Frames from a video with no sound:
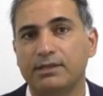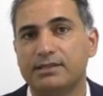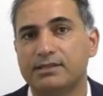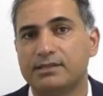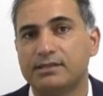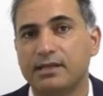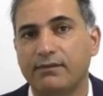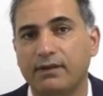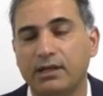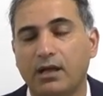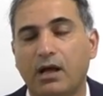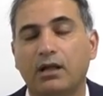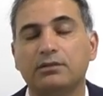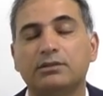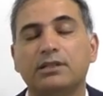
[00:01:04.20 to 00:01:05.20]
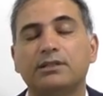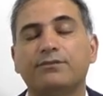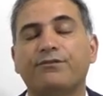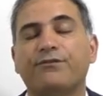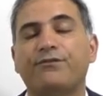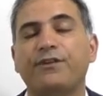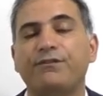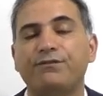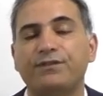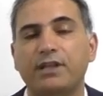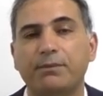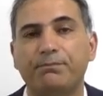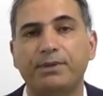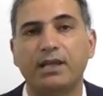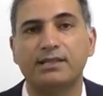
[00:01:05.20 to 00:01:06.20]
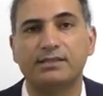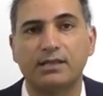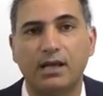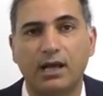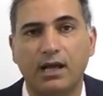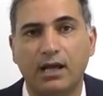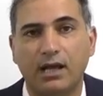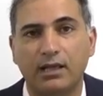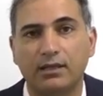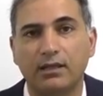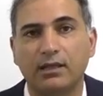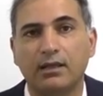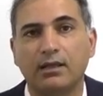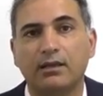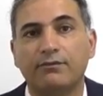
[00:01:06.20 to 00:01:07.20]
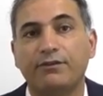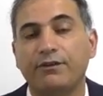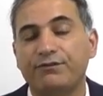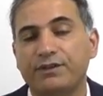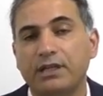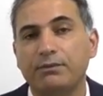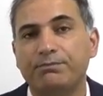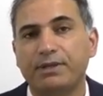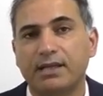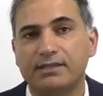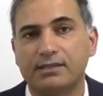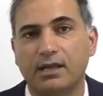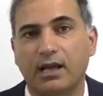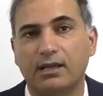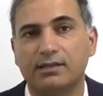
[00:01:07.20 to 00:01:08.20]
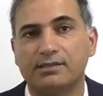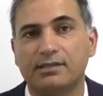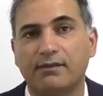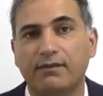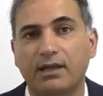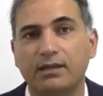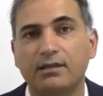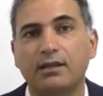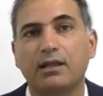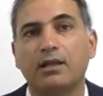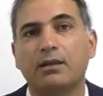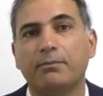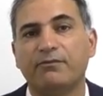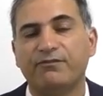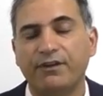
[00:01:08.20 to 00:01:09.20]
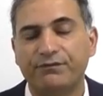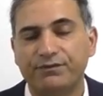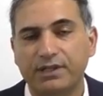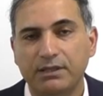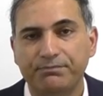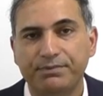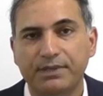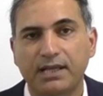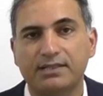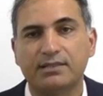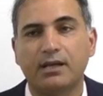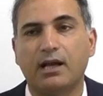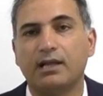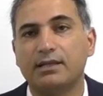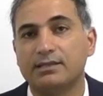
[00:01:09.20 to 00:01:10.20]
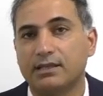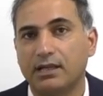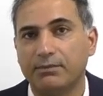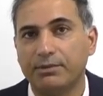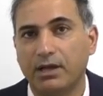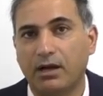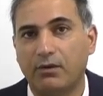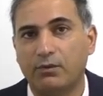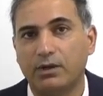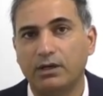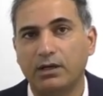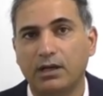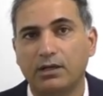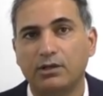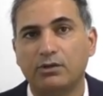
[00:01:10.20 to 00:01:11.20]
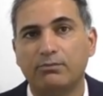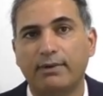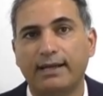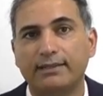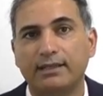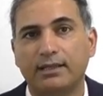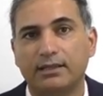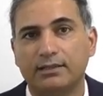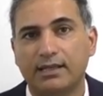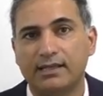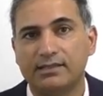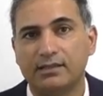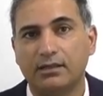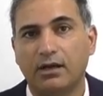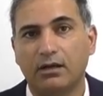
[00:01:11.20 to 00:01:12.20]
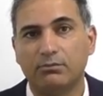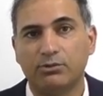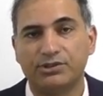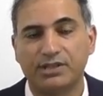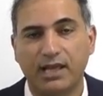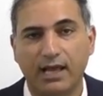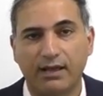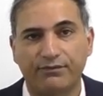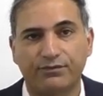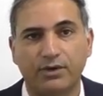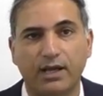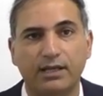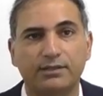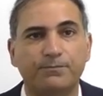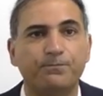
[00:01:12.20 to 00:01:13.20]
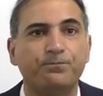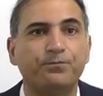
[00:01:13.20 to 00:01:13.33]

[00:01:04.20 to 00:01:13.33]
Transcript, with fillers: seven hundred fifty P S I, fifteen P S I. seven, fifteen P S I is going to be our pneumatic testing, almost half, right?